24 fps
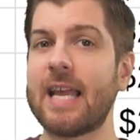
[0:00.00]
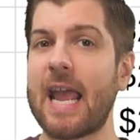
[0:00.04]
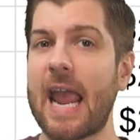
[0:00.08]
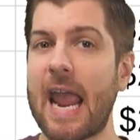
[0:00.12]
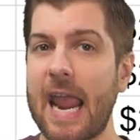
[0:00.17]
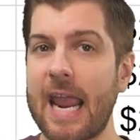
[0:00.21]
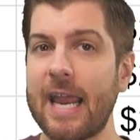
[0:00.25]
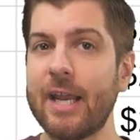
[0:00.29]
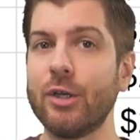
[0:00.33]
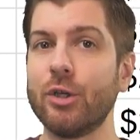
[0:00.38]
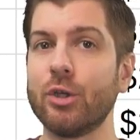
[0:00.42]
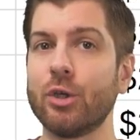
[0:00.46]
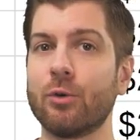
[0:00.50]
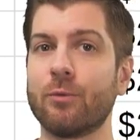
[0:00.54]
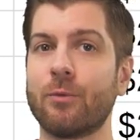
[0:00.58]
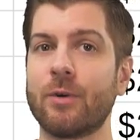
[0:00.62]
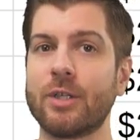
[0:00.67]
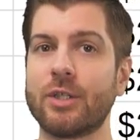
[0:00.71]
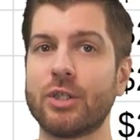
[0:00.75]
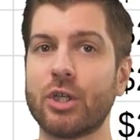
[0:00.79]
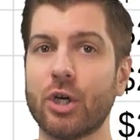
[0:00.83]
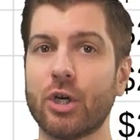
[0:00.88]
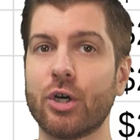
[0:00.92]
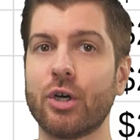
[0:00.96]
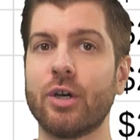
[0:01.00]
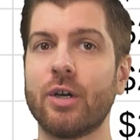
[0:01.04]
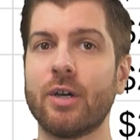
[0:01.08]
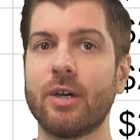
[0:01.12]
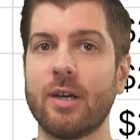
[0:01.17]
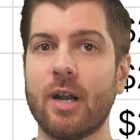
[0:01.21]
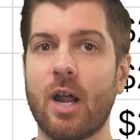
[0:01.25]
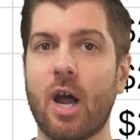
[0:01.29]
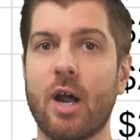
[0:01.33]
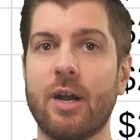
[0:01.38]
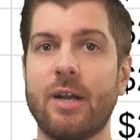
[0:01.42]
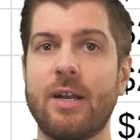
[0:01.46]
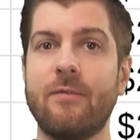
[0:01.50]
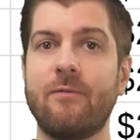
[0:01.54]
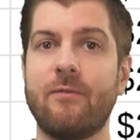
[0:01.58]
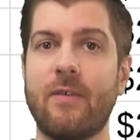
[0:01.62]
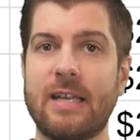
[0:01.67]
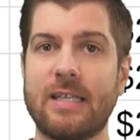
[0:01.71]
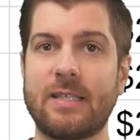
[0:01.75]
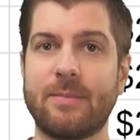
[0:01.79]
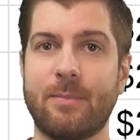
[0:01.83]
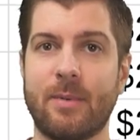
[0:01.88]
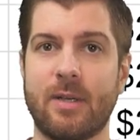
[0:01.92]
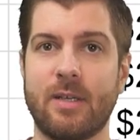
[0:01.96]
annual return on
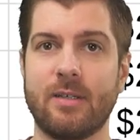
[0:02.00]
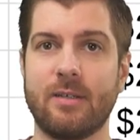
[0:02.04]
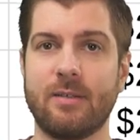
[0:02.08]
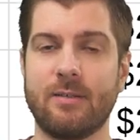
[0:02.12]
investment.